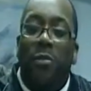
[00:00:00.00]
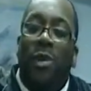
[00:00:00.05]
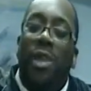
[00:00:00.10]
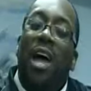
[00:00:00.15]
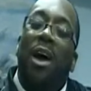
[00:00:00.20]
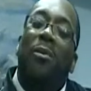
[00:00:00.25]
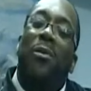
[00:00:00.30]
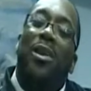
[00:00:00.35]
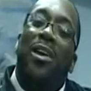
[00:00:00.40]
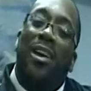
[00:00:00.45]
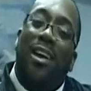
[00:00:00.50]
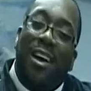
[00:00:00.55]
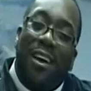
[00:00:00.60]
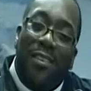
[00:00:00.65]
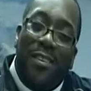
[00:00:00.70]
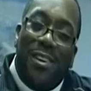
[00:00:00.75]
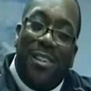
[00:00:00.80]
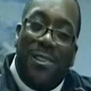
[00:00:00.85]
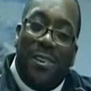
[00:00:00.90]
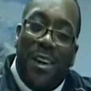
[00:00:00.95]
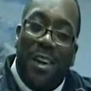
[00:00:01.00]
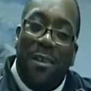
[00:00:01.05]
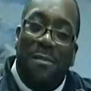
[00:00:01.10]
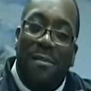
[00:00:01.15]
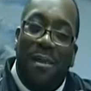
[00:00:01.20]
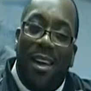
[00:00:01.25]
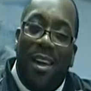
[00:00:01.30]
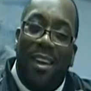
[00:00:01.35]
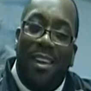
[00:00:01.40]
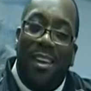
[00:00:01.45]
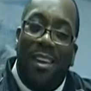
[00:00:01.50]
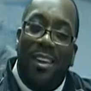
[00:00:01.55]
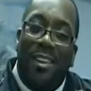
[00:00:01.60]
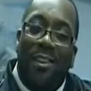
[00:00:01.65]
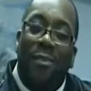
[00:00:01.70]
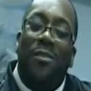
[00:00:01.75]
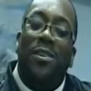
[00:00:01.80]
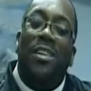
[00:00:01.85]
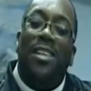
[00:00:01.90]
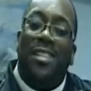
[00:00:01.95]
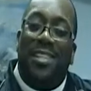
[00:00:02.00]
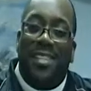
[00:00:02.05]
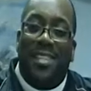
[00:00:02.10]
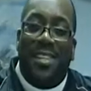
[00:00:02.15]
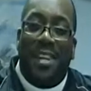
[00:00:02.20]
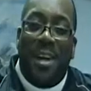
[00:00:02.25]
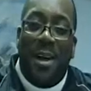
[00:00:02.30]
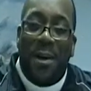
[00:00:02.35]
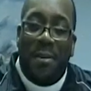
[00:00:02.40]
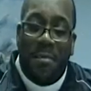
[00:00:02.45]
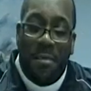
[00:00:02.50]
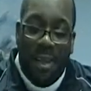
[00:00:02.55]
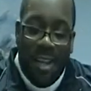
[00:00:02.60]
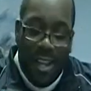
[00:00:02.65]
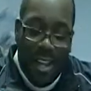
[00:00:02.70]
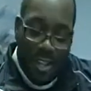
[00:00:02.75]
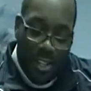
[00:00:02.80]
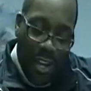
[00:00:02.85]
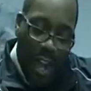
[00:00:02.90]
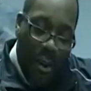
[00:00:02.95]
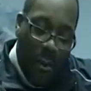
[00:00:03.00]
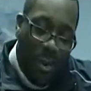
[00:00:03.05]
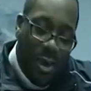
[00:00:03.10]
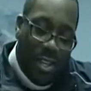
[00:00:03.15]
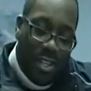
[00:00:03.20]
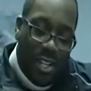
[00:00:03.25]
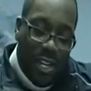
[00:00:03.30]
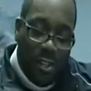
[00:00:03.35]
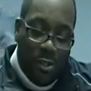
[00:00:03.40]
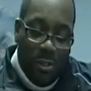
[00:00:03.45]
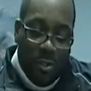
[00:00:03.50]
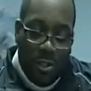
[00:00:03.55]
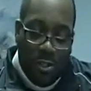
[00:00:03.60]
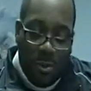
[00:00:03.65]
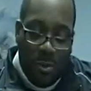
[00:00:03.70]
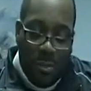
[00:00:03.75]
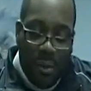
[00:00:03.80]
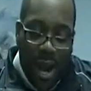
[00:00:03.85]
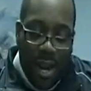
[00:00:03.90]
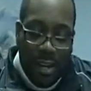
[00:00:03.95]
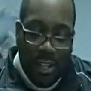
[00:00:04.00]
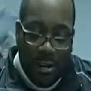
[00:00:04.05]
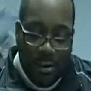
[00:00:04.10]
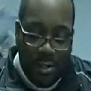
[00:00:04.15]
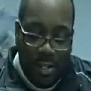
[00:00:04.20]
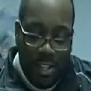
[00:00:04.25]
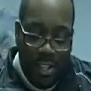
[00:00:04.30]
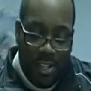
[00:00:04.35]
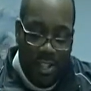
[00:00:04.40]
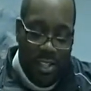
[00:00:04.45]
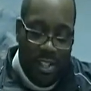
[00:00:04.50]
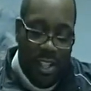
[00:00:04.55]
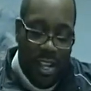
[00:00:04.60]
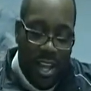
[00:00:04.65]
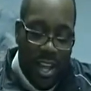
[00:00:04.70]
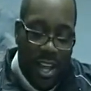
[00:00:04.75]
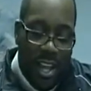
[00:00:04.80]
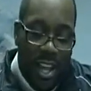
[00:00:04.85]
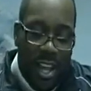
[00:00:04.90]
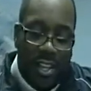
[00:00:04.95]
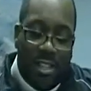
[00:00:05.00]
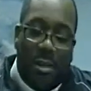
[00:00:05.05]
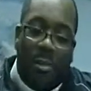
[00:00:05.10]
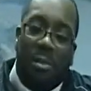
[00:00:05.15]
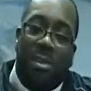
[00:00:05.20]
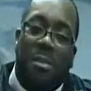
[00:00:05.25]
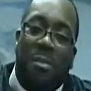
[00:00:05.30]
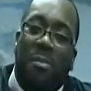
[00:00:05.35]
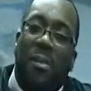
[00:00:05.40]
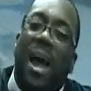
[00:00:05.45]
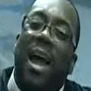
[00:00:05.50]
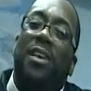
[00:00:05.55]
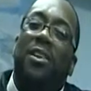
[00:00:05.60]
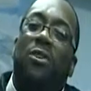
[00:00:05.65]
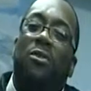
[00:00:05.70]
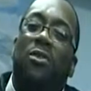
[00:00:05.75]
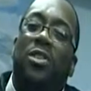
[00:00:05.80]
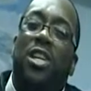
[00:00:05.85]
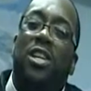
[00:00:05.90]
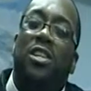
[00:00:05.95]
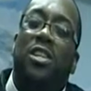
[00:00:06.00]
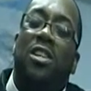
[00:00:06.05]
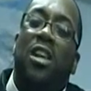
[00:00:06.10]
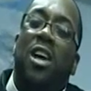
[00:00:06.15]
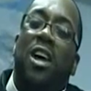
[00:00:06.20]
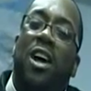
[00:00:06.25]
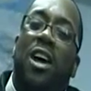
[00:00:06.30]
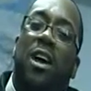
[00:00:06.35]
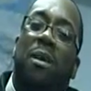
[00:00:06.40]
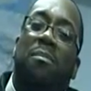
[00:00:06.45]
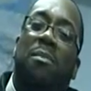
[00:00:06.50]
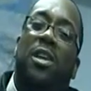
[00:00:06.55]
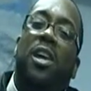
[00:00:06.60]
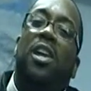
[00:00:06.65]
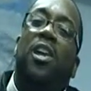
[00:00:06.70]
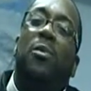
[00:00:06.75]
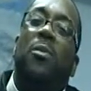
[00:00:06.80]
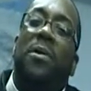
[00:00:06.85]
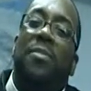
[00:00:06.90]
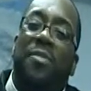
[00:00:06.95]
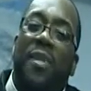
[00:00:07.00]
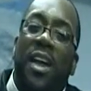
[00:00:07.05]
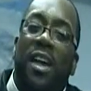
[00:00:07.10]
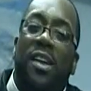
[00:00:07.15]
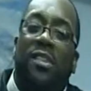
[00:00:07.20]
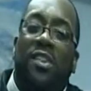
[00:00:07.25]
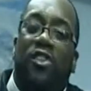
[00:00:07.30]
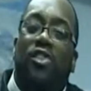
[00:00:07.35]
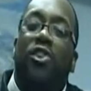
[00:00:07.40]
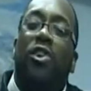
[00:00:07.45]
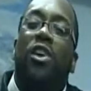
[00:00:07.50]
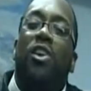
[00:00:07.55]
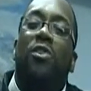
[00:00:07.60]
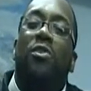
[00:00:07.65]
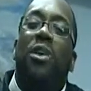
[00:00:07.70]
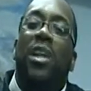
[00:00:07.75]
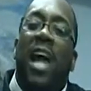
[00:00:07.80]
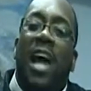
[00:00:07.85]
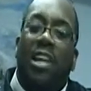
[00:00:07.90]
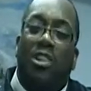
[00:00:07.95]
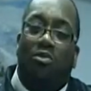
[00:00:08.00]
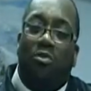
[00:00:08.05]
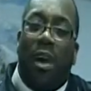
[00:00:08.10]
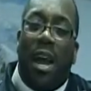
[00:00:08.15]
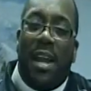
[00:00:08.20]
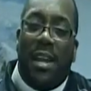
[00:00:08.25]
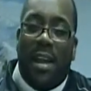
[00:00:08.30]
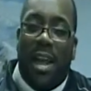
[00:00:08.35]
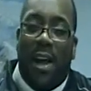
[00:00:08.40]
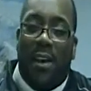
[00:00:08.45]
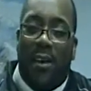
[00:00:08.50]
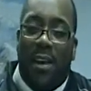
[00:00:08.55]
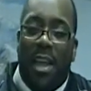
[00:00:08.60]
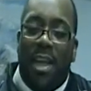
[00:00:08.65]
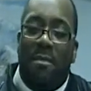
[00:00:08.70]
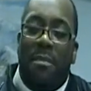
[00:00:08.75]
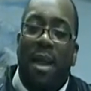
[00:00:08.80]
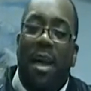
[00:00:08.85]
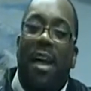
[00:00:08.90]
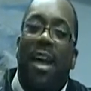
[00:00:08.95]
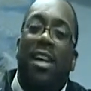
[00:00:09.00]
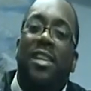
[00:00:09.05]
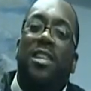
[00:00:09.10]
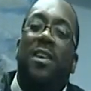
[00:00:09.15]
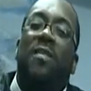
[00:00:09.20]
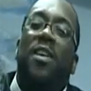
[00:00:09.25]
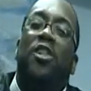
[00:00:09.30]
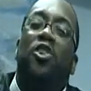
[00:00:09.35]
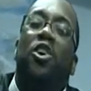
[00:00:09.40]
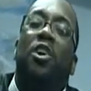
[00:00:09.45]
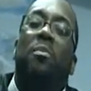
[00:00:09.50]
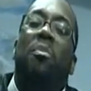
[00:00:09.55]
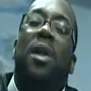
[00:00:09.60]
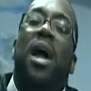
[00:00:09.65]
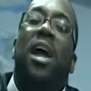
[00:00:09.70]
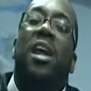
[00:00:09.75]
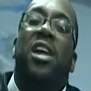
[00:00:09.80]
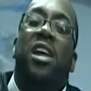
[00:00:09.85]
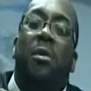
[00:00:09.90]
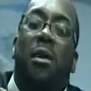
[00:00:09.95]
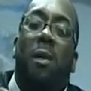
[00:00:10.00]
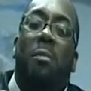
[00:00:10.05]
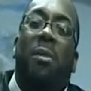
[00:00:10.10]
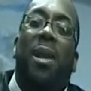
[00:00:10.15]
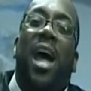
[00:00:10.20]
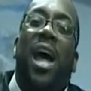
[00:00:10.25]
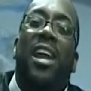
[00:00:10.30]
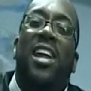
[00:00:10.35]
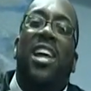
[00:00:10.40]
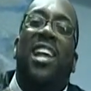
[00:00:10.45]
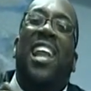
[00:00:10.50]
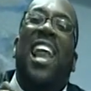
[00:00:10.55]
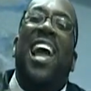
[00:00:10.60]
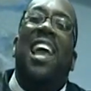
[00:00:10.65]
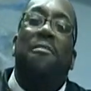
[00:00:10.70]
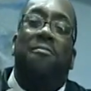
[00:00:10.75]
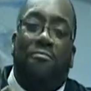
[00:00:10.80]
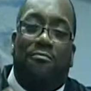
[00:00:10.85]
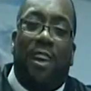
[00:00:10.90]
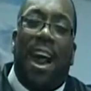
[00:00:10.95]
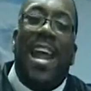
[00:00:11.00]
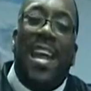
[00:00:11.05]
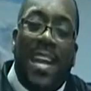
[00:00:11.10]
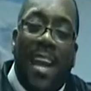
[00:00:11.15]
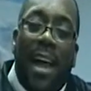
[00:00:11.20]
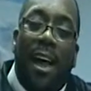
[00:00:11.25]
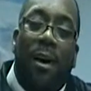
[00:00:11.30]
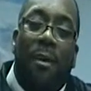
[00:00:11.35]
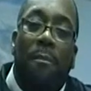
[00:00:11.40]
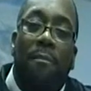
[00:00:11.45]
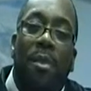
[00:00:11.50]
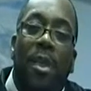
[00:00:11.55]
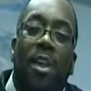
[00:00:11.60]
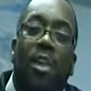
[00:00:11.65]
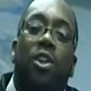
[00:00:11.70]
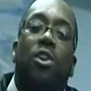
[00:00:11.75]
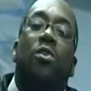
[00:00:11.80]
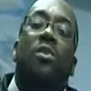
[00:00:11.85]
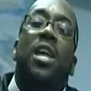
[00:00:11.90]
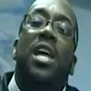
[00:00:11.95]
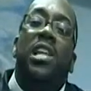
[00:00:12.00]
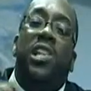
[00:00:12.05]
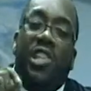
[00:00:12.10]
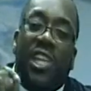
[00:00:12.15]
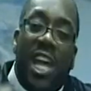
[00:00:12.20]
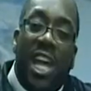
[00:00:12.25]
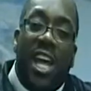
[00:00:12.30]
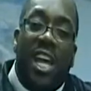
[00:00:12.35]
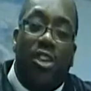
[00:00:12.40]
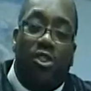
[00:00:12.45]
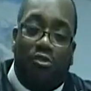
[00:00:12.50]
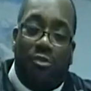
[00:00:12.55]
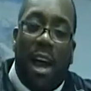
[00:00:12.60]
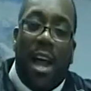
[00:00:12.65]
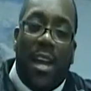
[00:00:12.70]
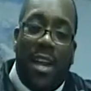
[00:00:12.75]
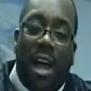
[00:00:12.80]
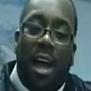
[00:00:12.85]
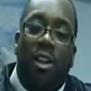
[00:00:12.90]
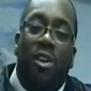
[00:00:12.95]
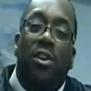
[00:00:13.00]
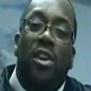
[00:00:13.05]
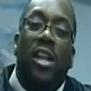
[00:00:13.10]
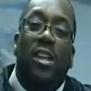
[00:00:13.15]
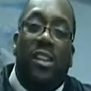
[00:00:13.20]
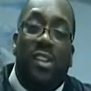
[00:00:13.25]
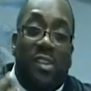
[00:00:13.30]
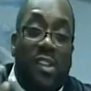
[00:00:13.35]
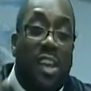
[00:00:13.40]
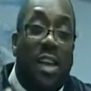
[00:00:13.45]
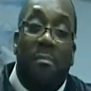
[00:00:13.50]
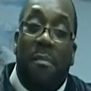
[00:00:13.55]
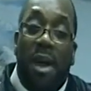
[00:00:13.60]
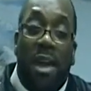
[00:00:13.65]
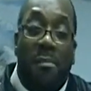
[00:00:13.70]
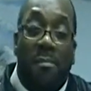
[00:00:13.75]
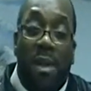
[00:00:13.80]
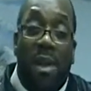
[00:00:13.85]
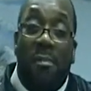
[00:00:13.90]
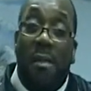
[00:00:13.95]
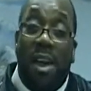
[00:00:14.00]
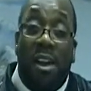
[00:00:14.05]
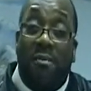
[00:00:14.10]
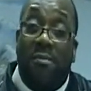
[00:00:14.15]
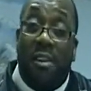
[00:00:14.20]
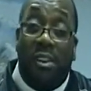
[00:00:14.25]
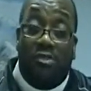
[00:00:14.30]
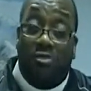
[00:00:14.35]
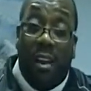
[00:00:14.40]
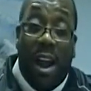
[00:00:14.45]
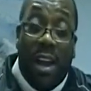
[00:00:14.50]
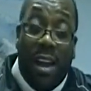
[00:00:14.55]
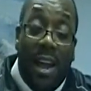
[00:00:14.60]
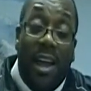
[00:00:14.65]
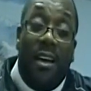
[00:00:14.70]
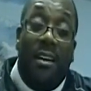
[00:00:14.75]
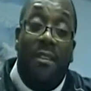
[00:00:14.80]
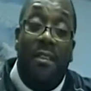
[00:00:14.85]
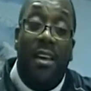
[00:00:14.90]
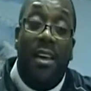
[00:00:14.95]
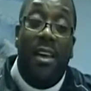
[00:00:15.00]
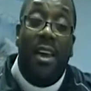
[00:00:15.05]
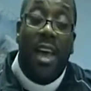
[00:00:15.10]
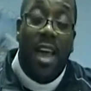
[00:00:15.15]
Well, I want to encourage you. Amen. The release has come. So I want to teach on some practical teaching today. Some, some practical teaching um, dealing with things that you can utilize right now. Amen. So that you can apply to, apply to your life right now. You need change right now. You need to see it may manifest right now.